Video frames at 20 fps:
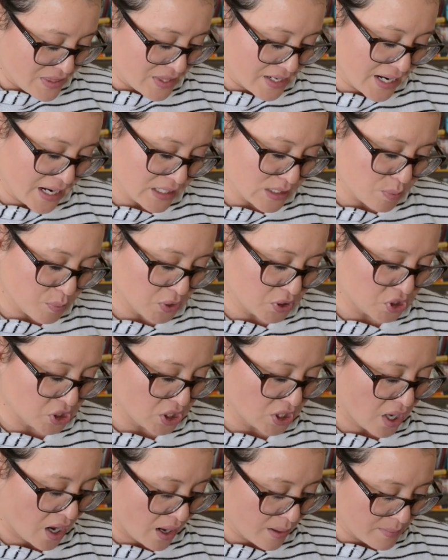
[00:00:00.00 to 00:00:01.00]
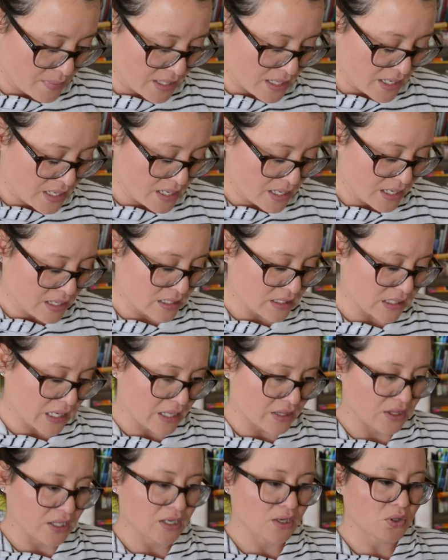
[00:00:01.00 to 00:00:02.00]
The next book she got me is, I
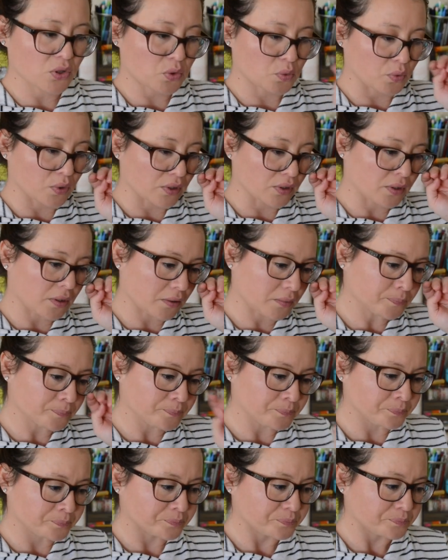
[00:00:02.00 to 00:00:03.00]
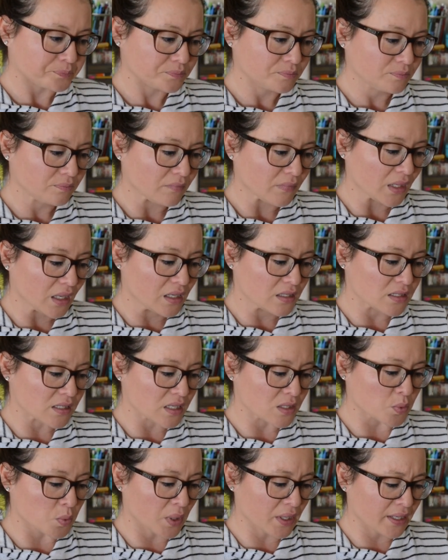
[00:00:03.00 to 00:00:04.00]
think, a thriller. It
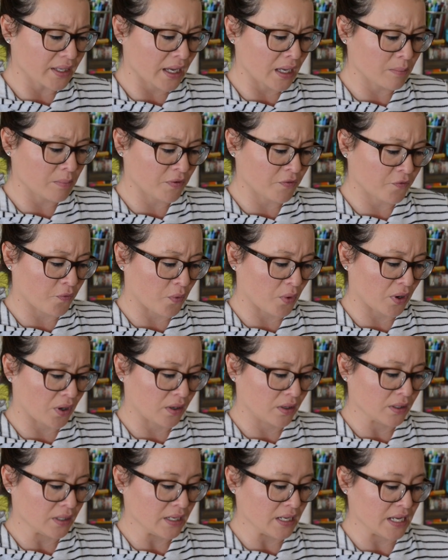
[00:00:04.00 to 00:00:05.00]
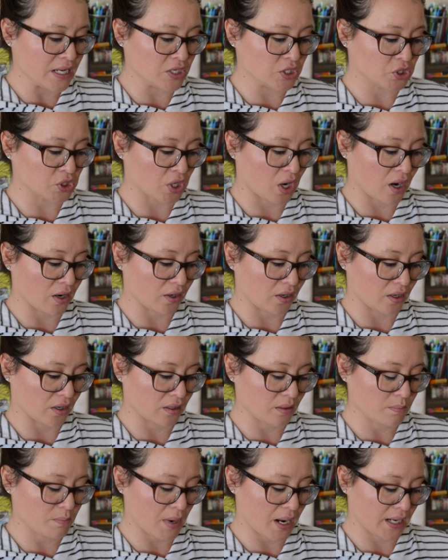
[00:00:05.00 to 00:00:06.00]
says What Came Before He Shot
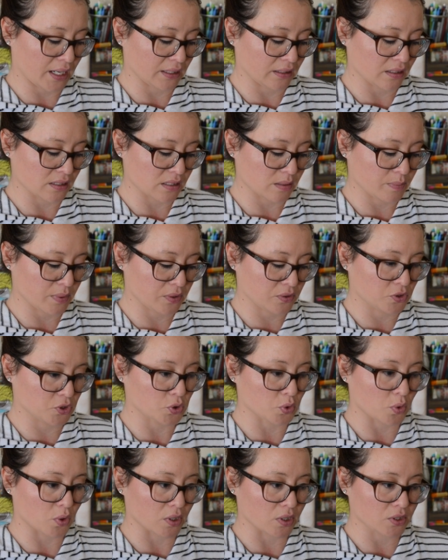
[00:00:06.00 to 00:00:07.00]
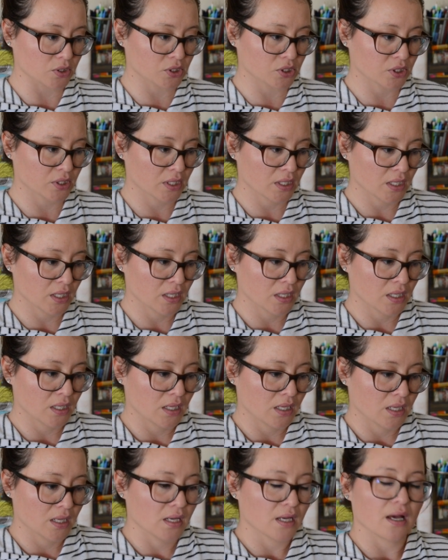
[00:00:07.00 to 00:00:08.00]
Her by Elizabeth George.
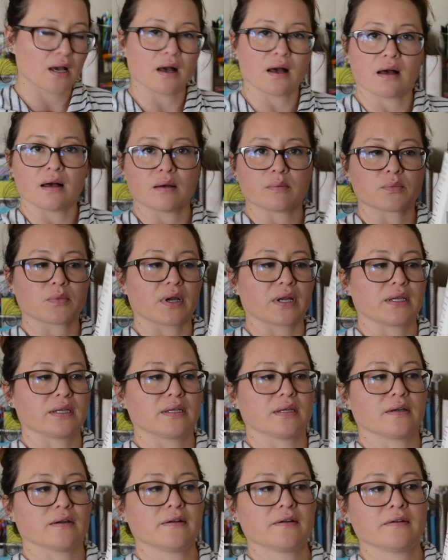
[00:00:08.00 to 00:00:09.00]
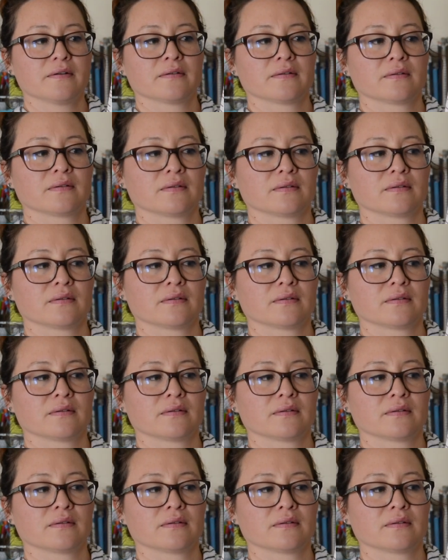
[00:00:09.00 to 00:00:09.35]
Right here.